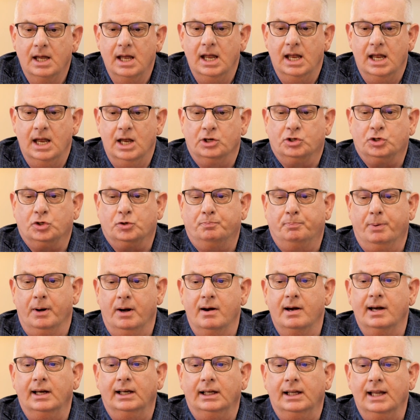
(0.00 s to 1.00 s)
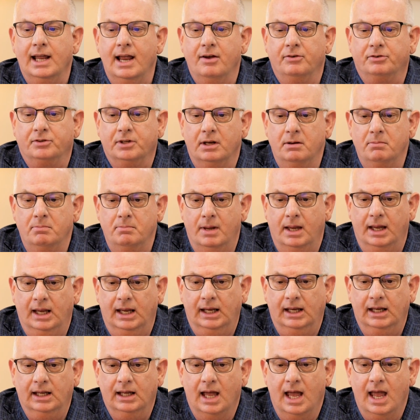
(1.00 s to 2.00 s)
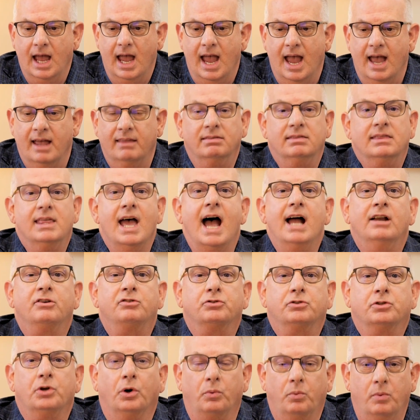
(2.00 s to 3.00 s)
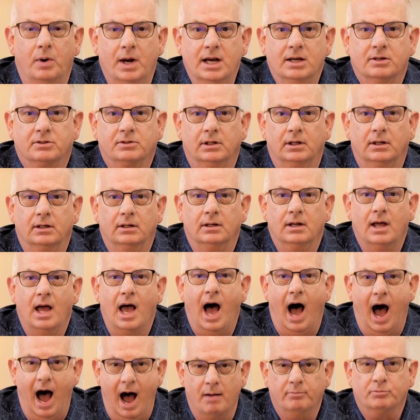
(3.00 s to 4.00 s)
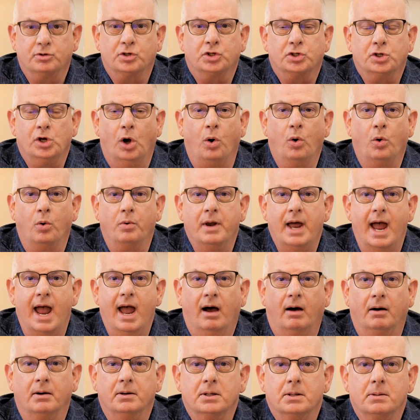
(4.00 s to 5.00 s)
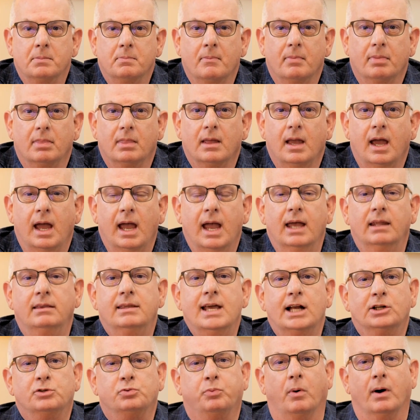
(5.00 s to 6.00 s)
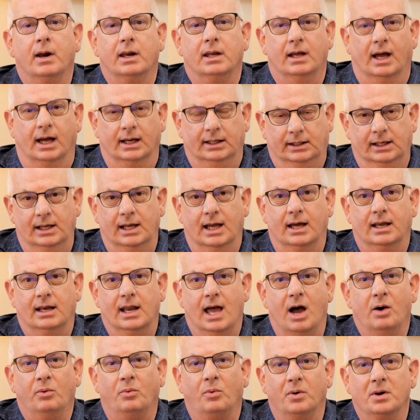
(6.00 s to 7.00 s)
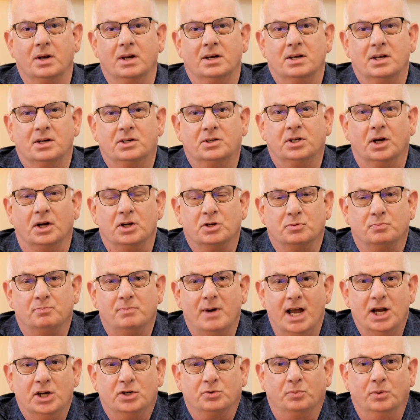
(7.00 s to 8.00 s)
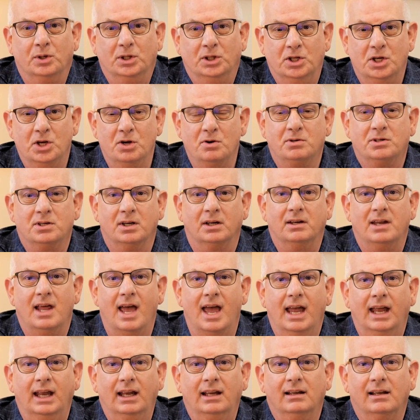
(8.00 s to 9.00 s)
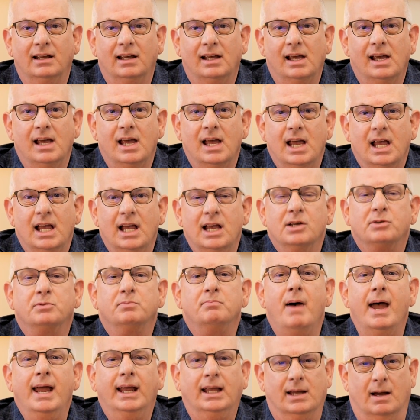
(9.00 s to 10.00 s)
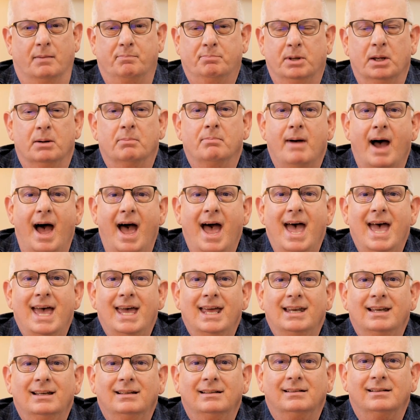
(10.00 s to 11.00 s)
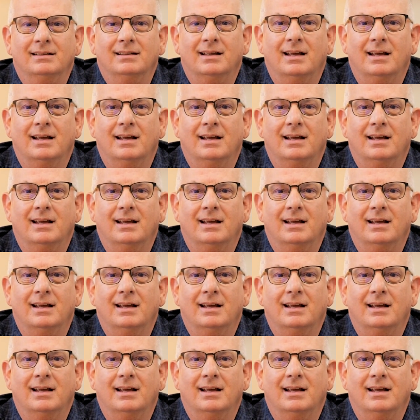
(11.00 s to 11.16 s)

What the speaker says: His Spirit lives in me, and that's the reason I'm sold out." And that's what, again, I wanted to touch base with you today, is make up your mind.